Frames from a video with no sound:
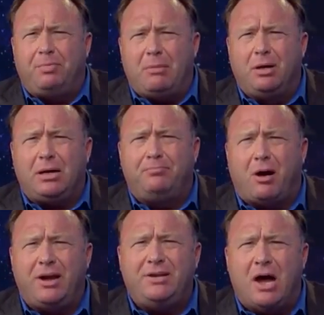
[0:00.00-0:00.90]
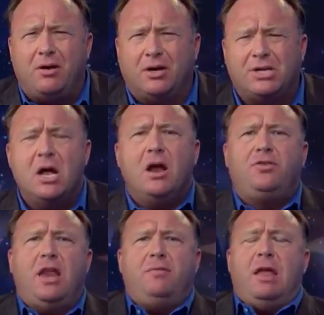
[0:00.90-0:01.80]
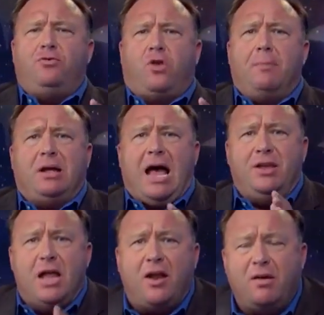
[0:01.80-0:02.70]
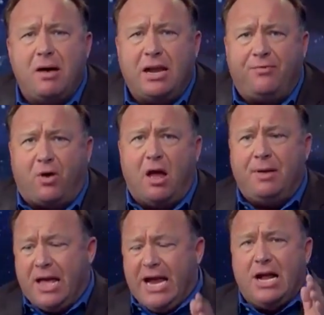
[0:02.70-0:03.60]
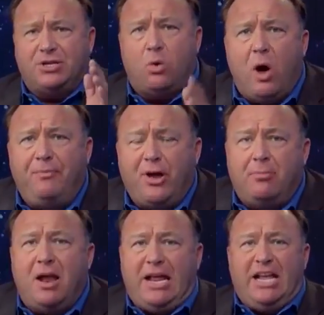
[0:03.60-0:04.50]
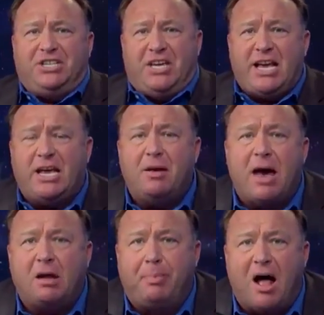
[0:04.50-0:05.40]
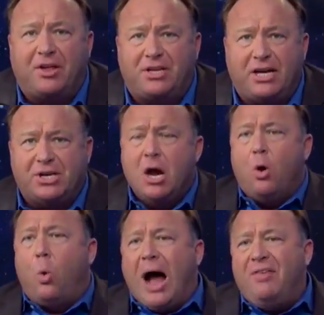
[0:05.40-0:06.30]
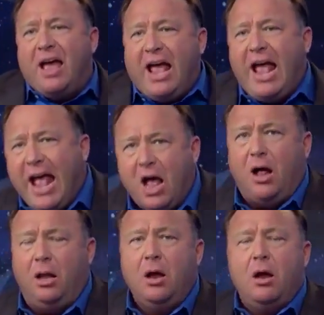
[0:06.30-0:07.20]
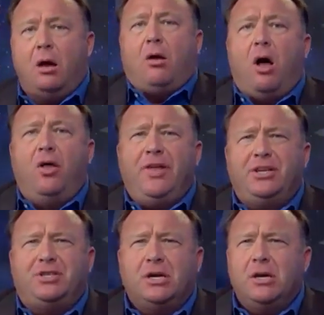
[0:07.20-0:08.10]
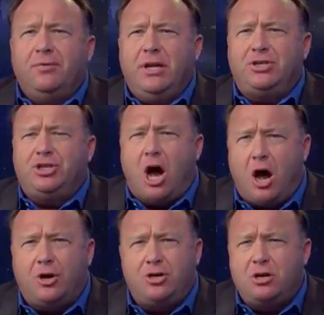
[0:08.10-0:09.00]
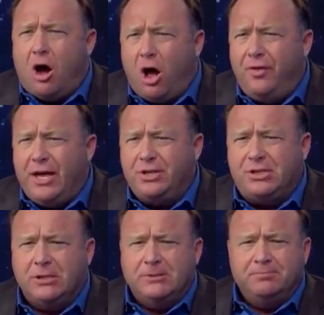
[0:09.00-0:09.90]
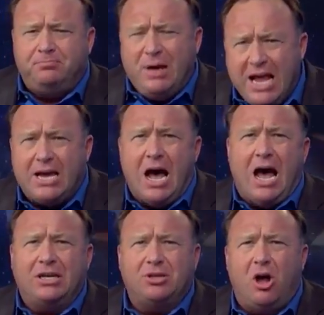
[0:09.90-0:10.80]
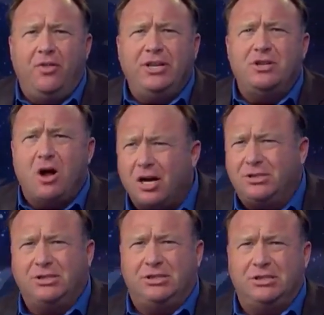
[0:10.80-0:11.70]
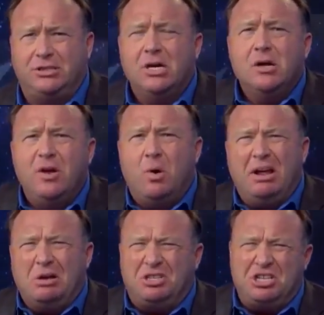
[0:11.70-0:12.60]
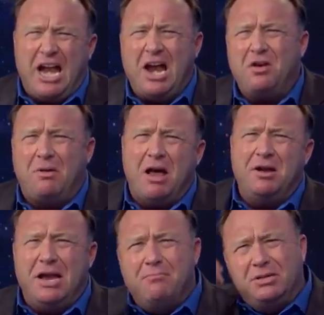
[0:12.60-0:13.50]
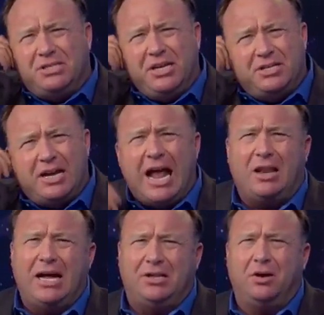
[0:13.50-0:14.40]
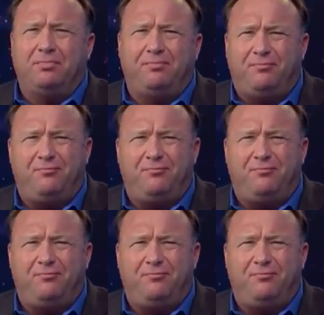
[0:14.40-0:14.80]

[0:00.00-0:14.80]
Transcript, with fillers: Republican Party donors that, that Trump got none of the money from. He doesn't want their money. He's kicking them out of politics. Why the hell are all these these all these peacocks, all these narcissists that want to go stand around at embassies and act like they're